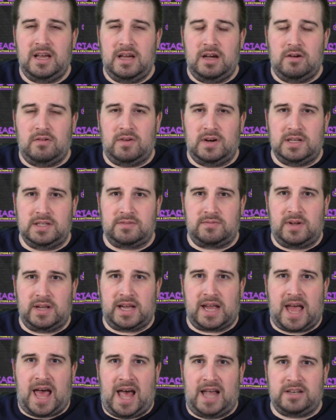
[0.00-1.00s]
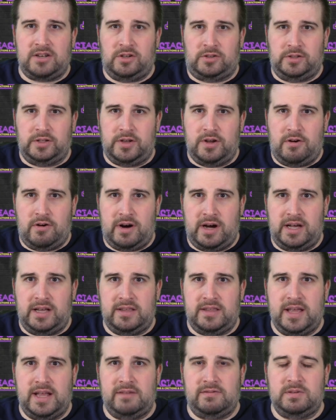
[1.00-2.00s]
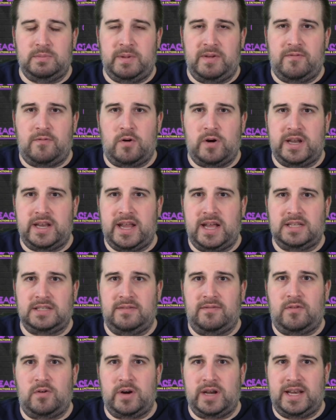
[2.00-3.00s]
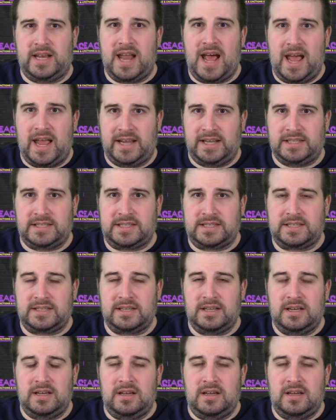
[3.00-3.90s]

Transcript: was when God told Noah that it would be 40 days and 40 nights.